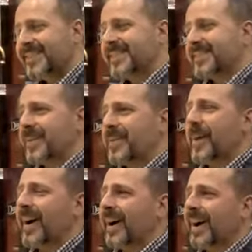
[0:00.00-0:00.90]

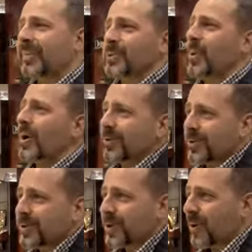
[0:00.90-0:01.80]
So I was wandering
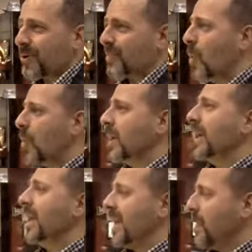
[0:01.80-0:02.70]
through the show this morning,
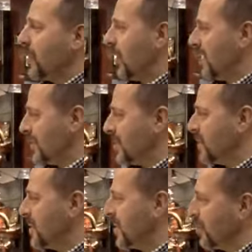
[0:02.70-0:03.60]
and I came across this
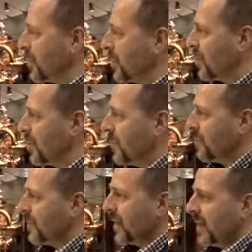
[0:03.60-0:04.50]
particular booth,
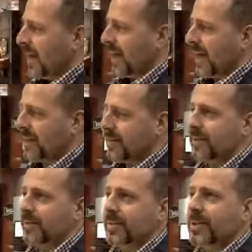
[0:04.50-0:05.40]
and
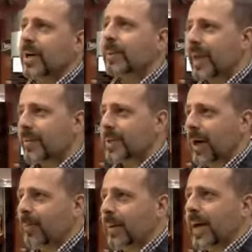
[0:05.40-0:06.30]
the gentleman that was
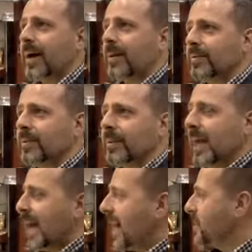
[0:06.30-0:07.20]
helping me out
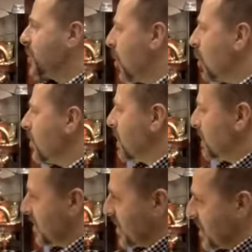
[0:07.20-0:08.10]
actually pointed me
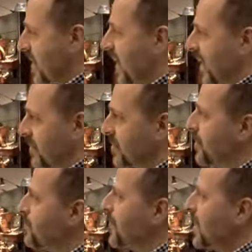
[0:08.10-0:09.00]
to this kiosk,
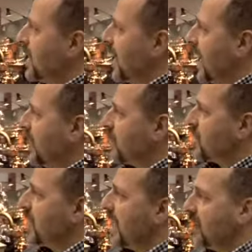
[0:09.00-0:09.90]
and it was
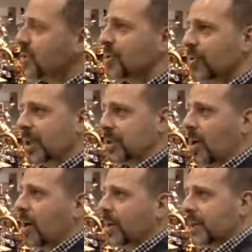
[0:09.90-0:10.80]
saying this is really
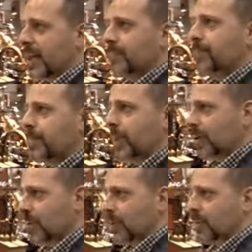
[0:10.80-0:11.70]
targeted at
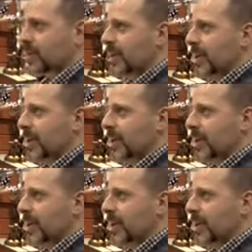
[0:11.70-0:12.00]
builders